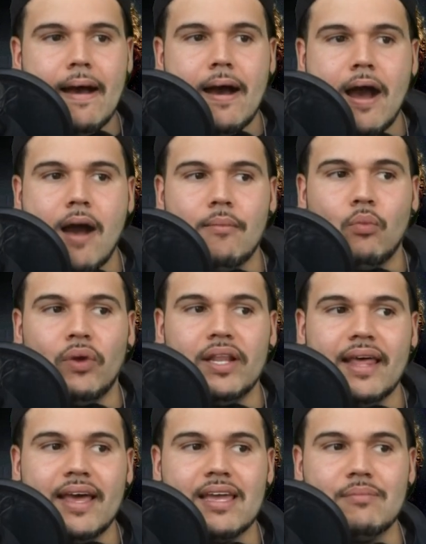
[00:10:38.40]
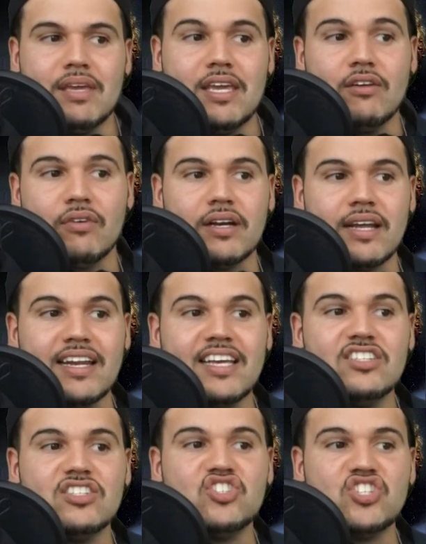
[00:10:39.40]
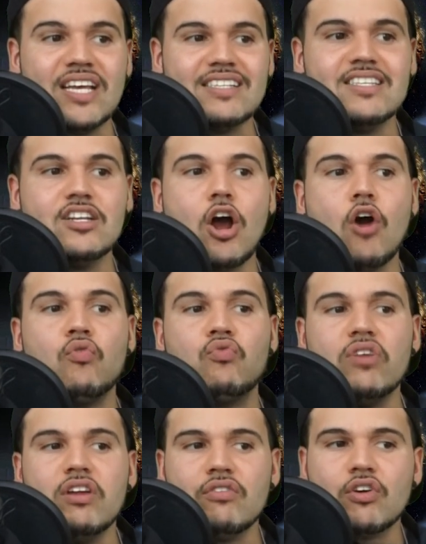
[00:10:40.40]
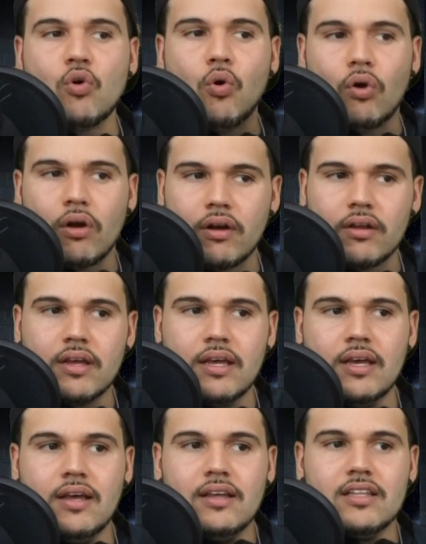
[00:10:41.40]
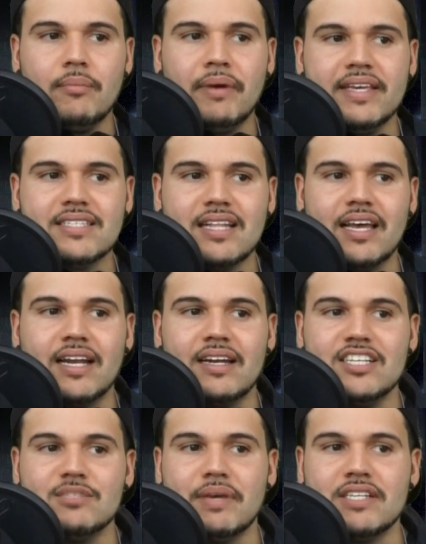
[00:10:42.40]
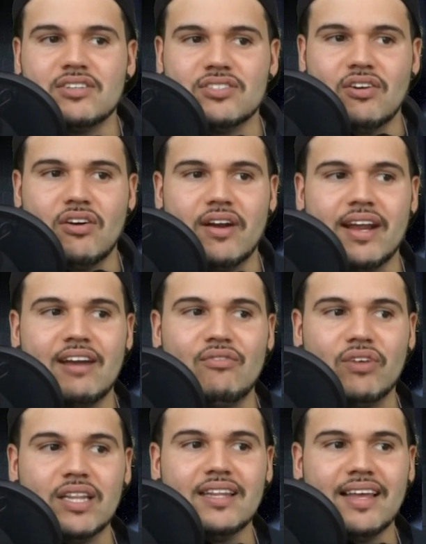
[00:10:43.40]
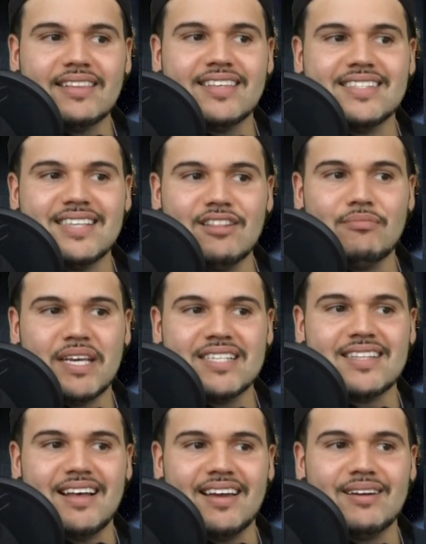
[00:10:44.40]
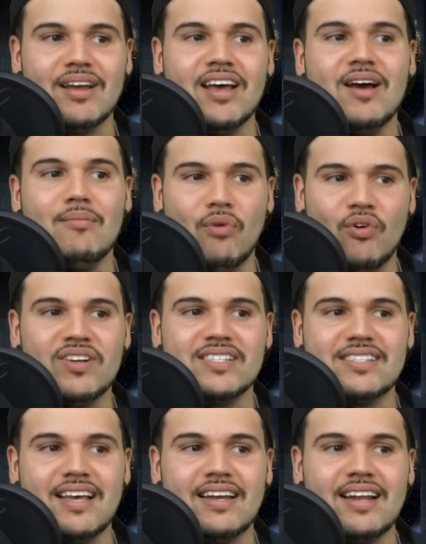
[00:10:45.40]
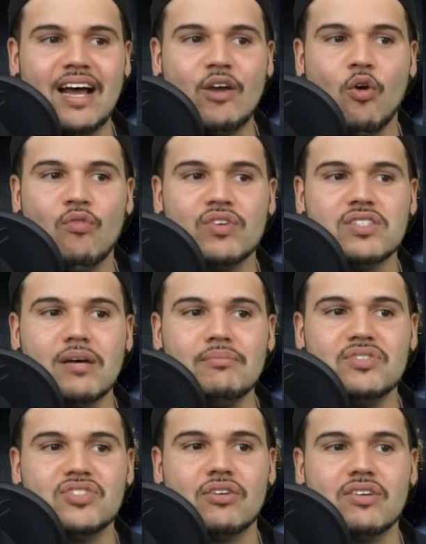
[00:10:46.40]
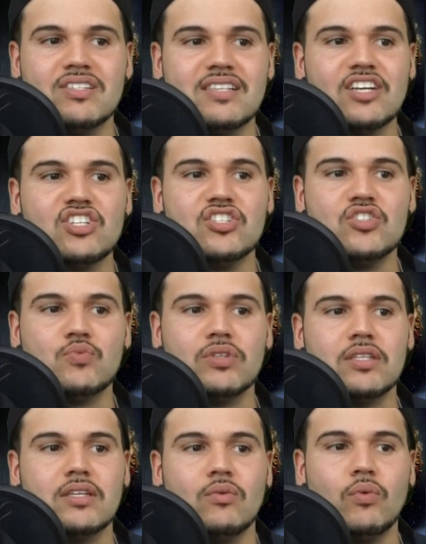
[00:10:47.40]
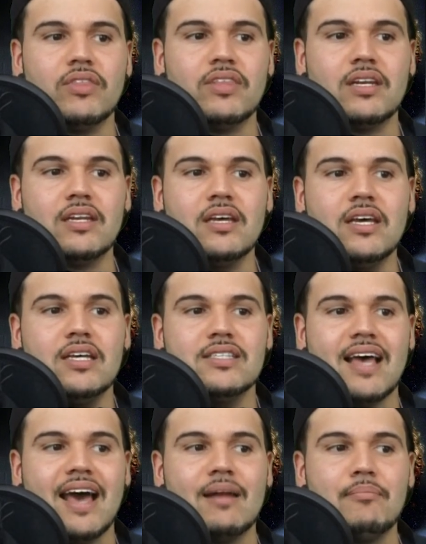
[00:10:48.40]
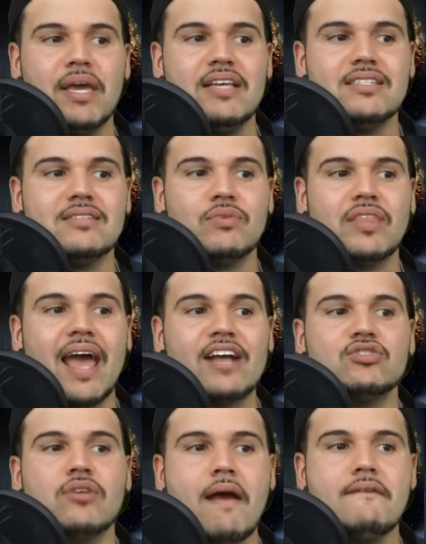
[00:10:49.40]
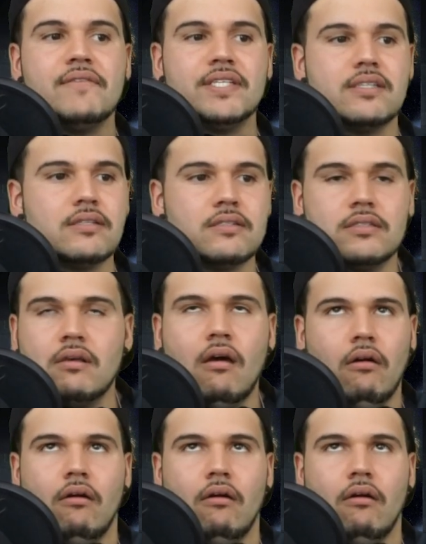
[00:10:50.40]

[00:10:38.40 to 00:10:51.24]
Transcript: we let him hear it, and he suggested a re-record the bass line on his bass guitar, and I really like the synth bass line, Morris said. I overdubbed certain sections to add a bass with extra emphasis.